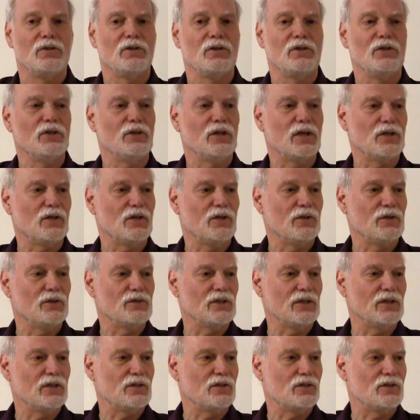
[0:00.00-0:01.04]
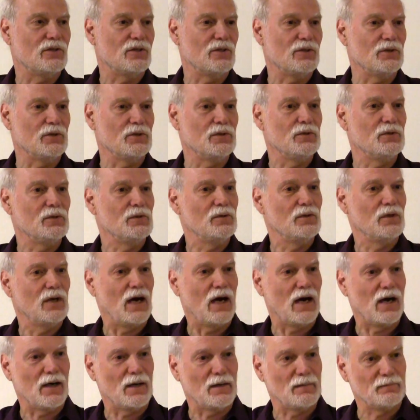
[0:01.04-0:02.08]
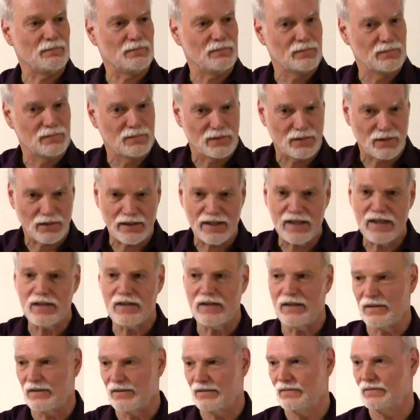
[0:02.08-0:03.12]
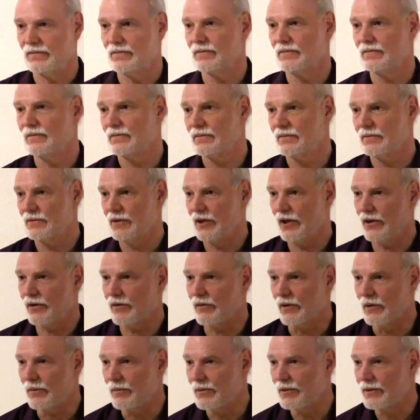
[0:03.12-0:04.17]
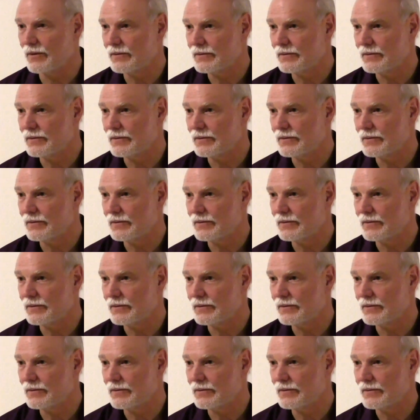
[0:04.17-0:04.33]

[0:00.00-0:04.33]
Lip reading: You can use it to lead a group.